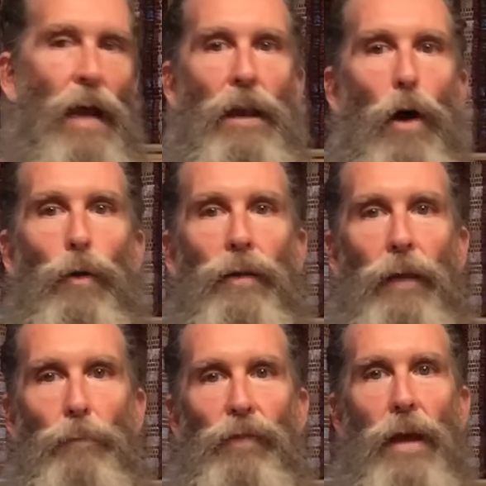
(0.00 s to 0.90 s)
I know as
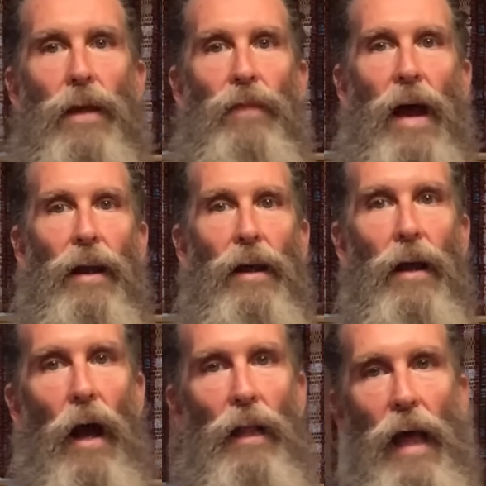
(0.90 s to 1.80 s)
I'm saying that,
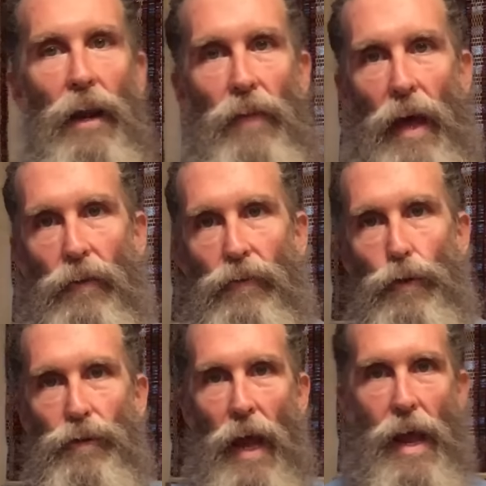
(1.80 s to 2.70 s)
a lot of that is
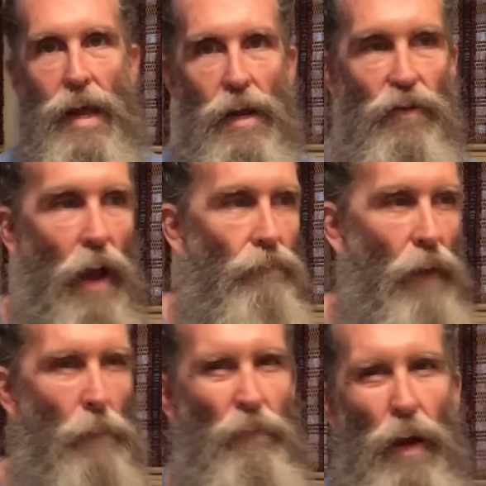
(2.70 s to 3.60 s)
due to age. I,
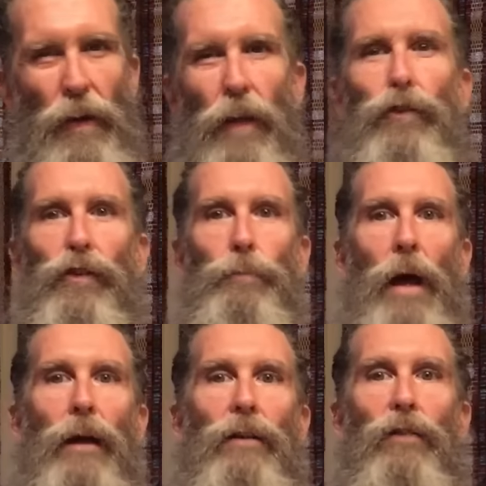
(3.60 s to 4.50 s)
am very
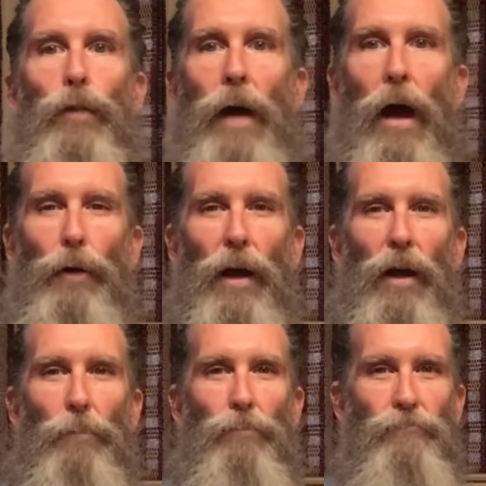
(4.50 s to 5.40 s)
introspective about,
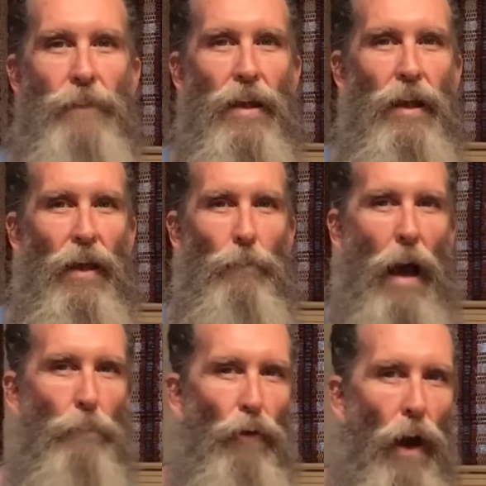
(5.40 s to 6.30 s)
um,
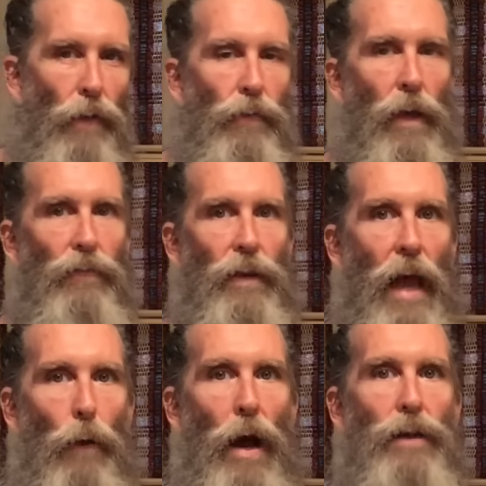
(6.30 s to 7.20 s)
my process and
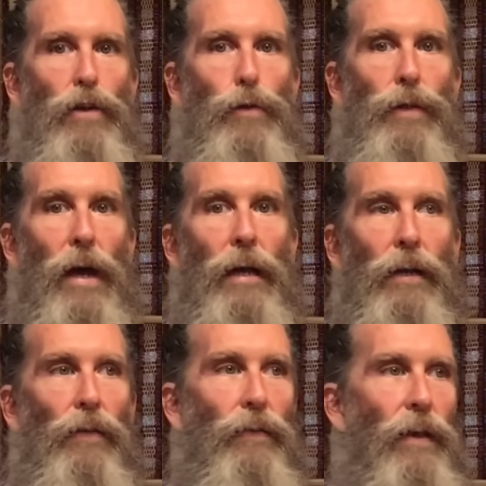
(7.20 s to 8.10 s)
how I do
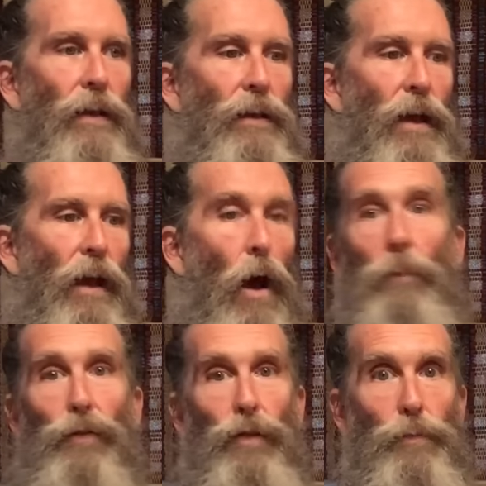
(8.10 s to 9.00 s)
things and uh,
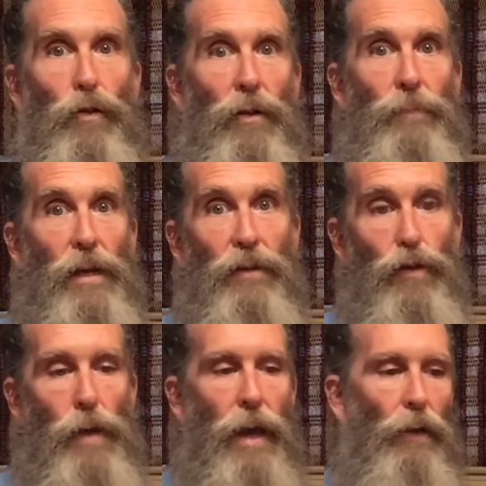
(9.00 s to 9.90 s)
almost to the point of being
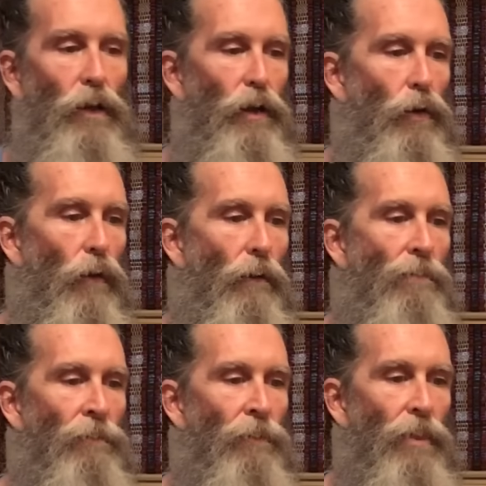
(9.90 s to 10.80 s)
too analytical.
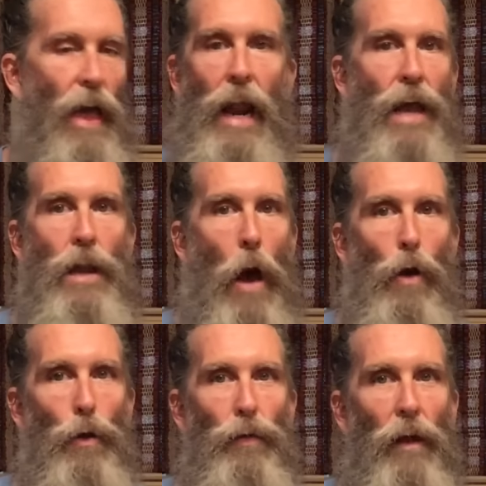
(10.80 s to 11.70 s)
And I
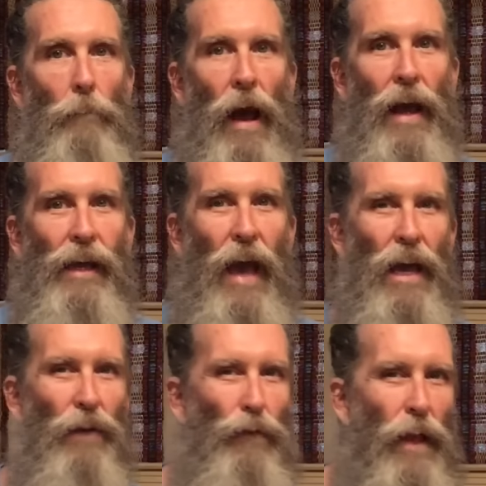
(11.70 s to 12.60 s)
know that my
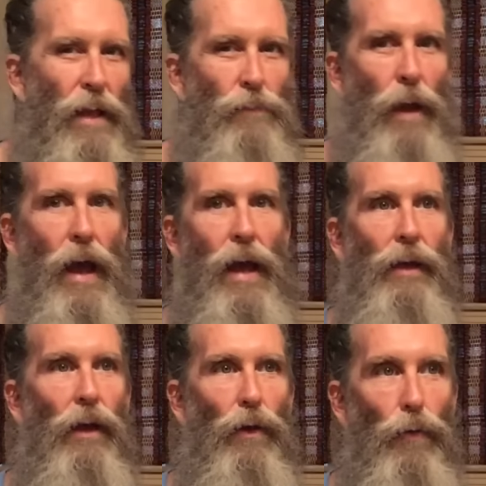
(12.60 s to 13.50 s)
kind of laid
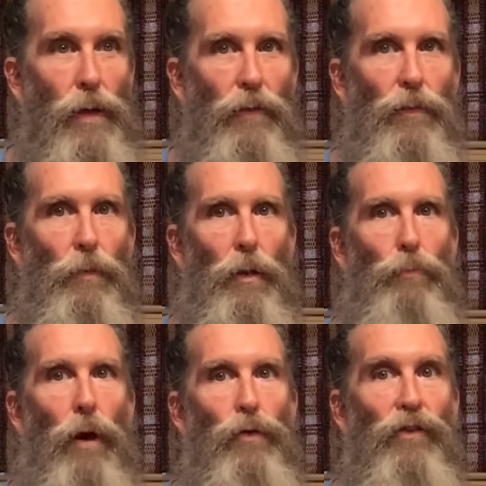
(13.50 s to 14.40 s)
back, uh, reasonable
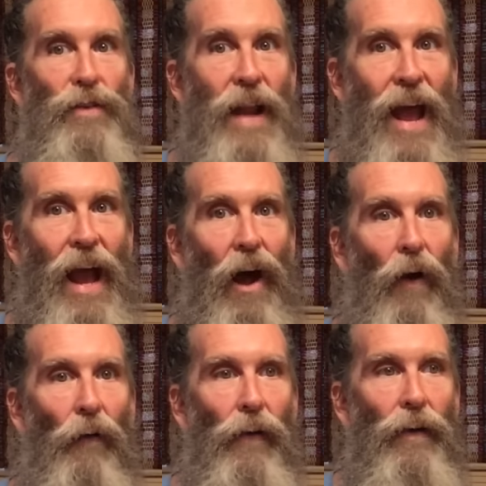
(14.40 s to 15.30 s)
approach
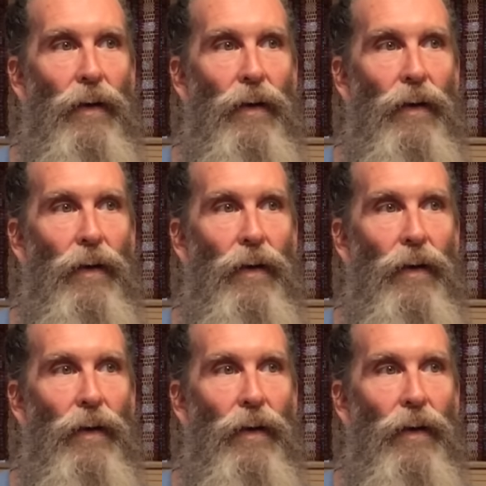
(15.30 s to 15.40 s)
now